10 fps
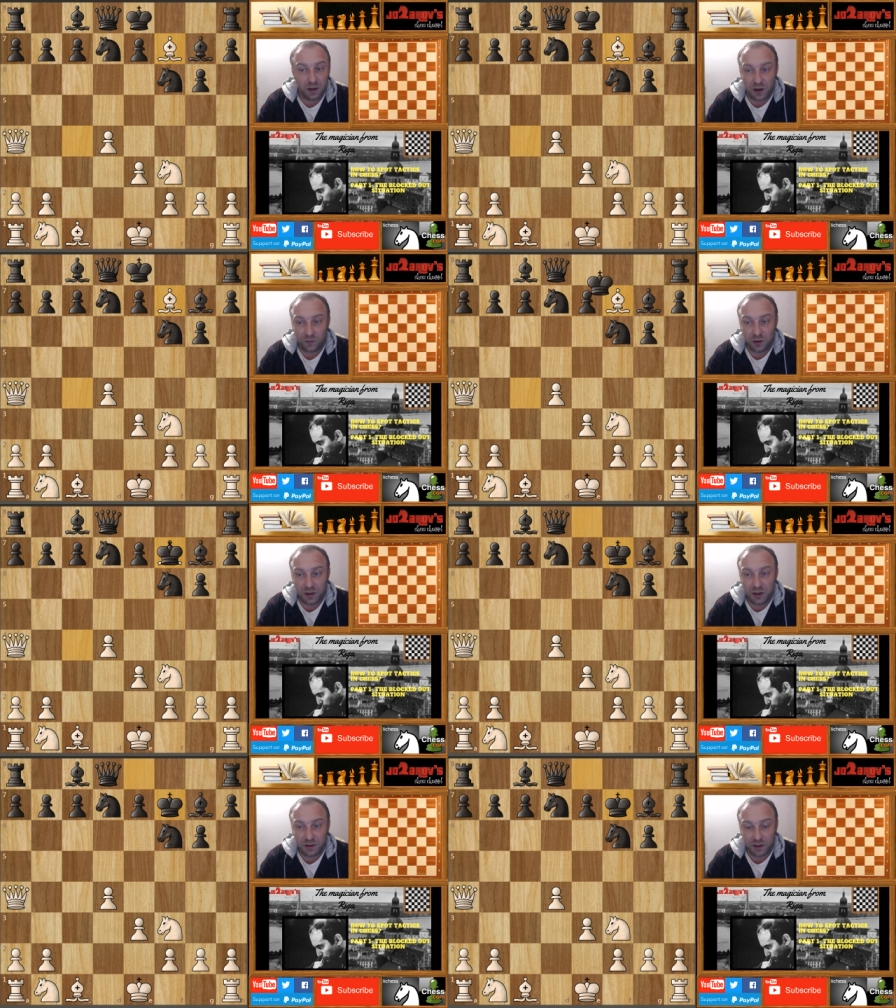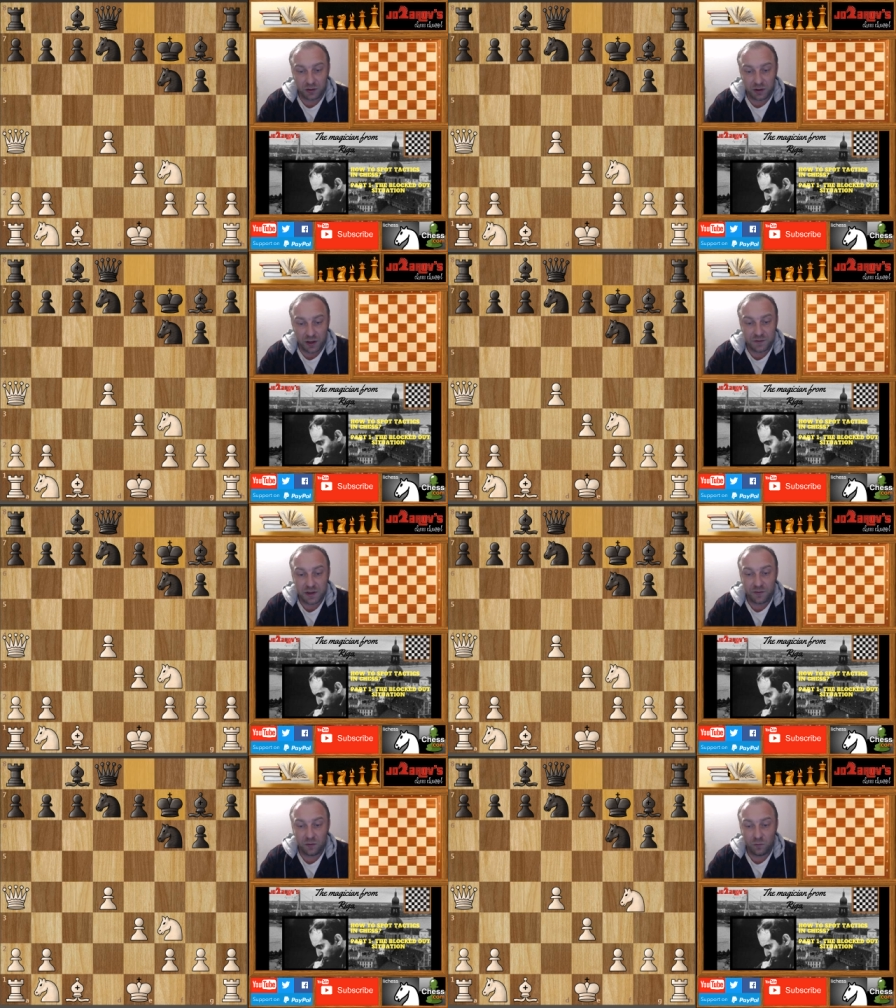After king takes on
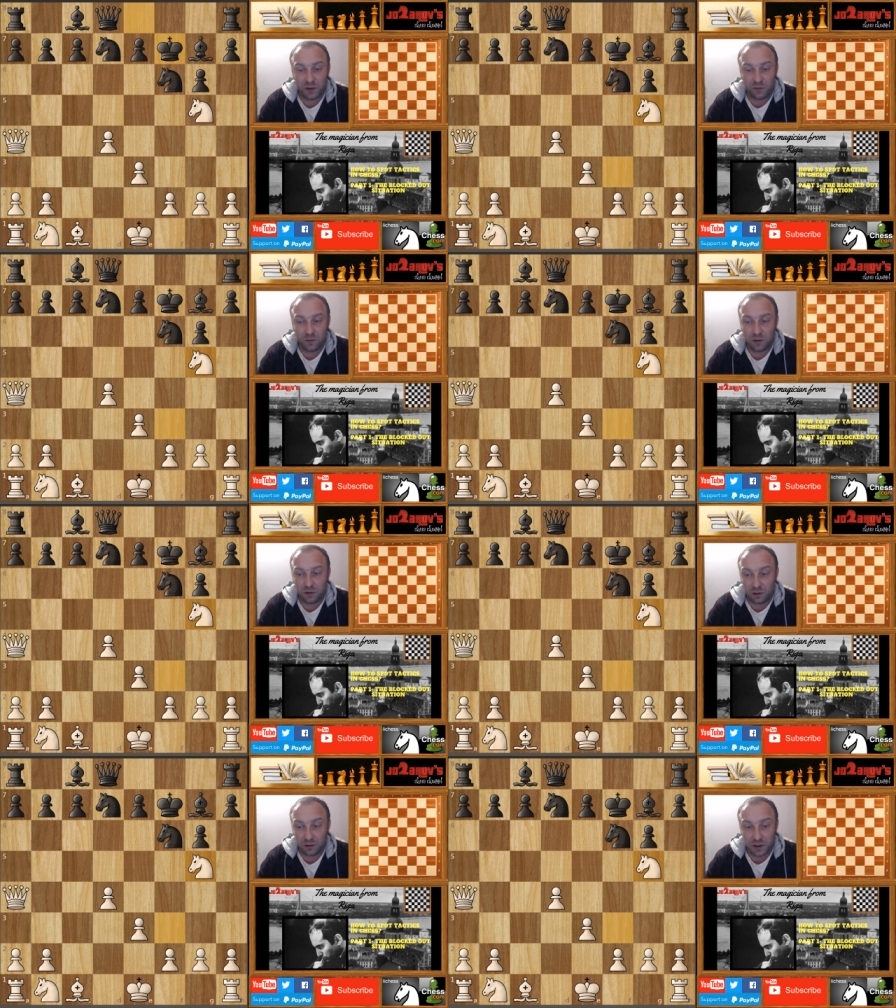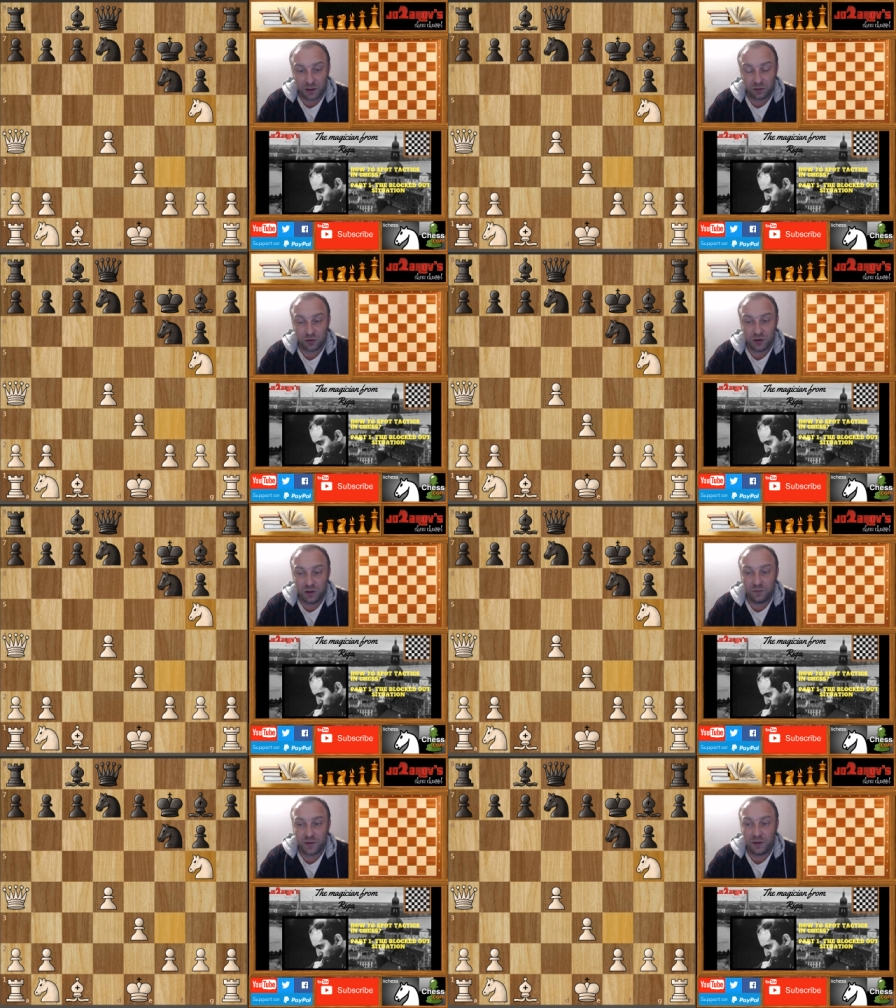f7, we have uh, knight on
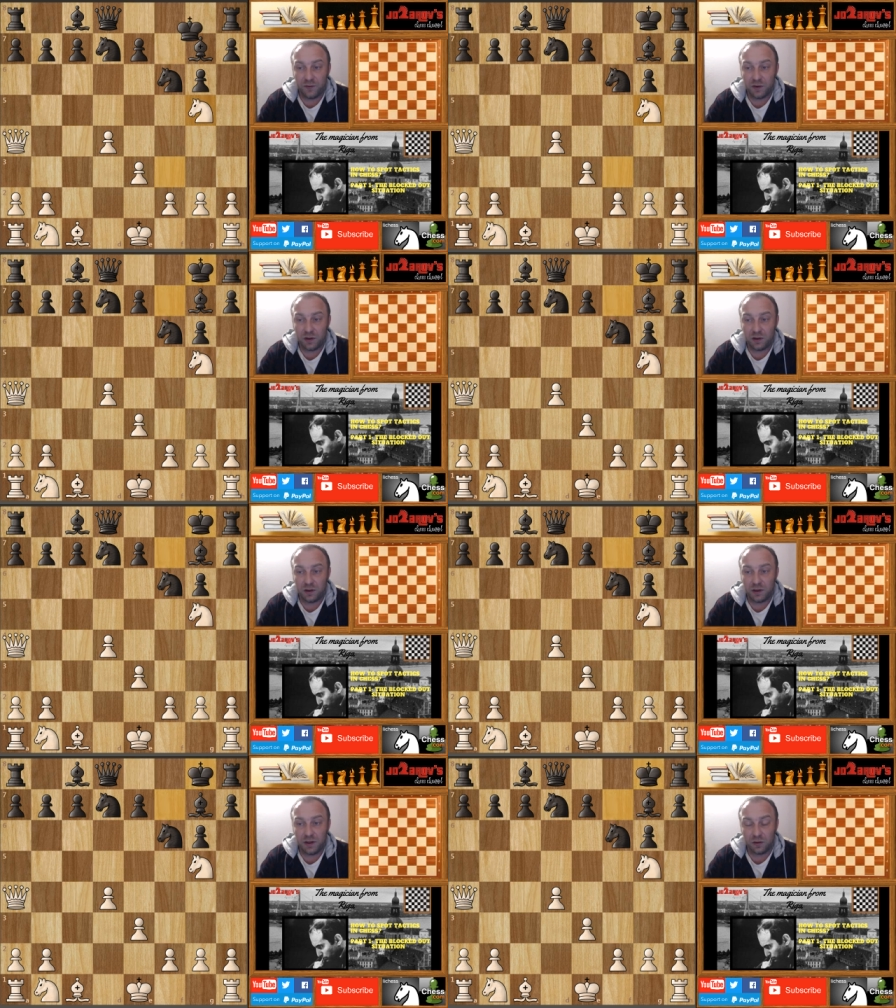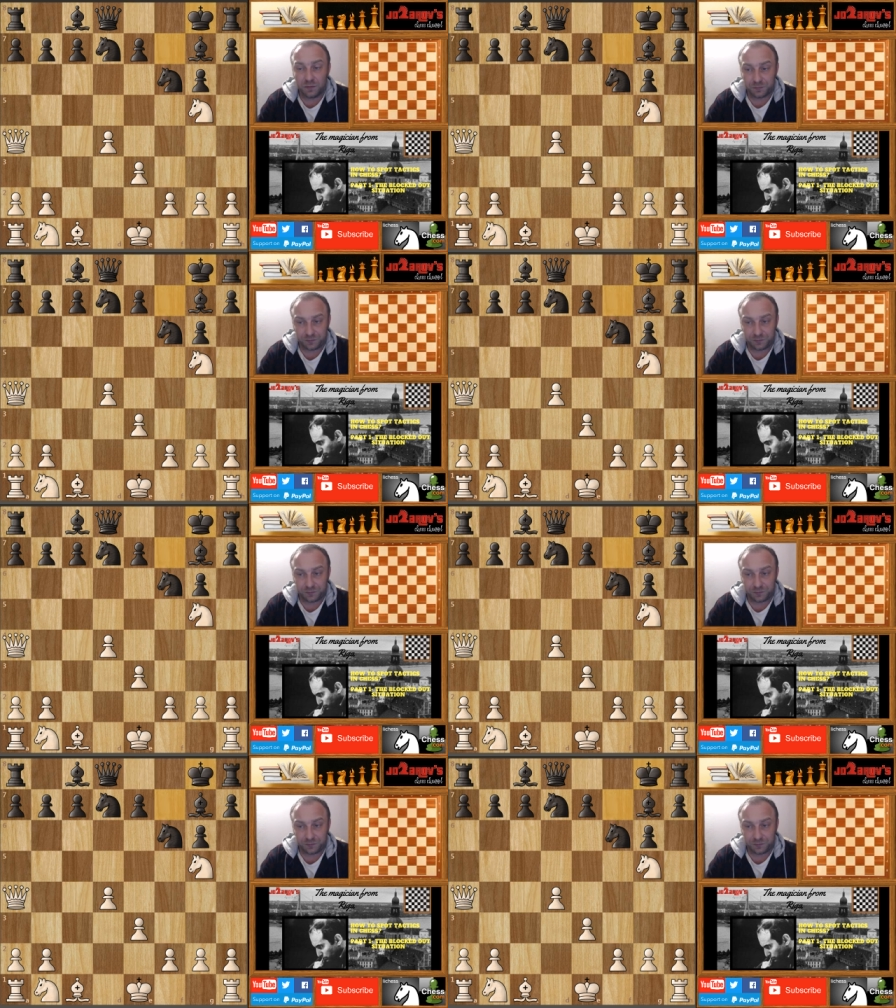g5, uh, king on